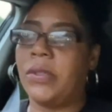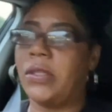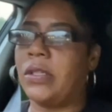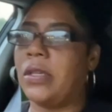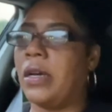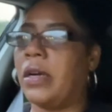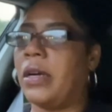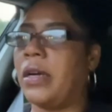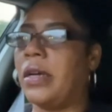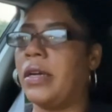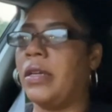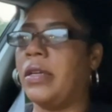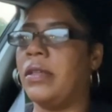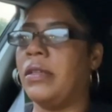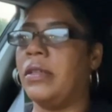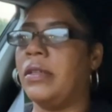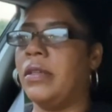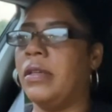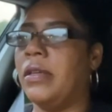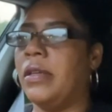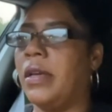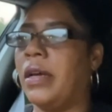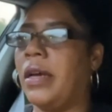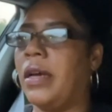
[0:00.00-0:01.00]
sorry.
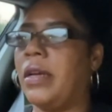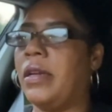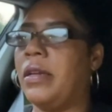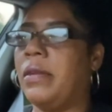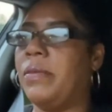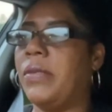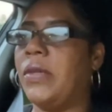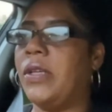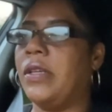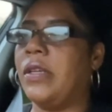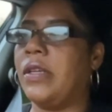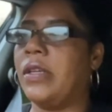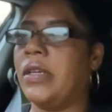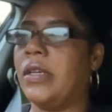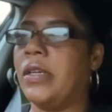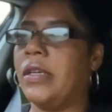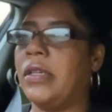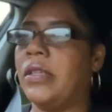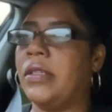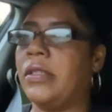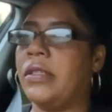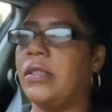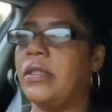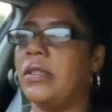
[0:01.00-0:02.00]
I didn't mean to
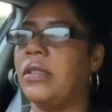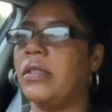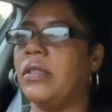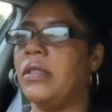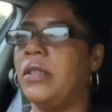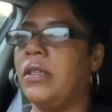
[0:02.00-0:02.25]
cuss.